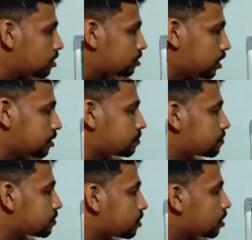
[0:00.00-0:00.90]
Then
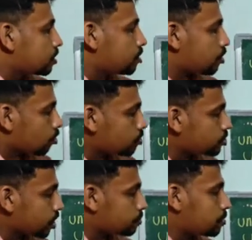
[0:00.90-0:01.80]
the
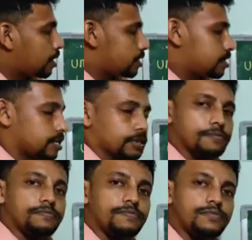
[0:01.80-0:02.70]
rod-shaped bacteria.
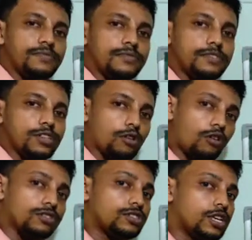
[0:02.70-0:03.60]
The
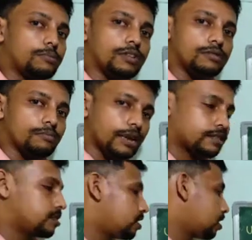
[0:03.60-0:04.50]
rod-shaped
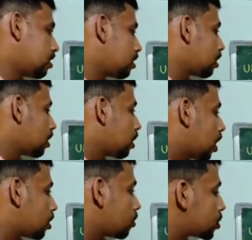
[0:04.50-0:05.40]
bacteria are
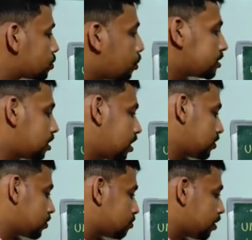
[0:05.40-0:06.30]
known as
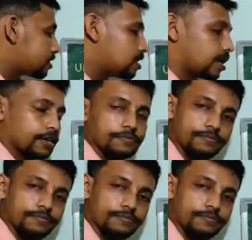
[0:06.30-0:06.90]
bacilli.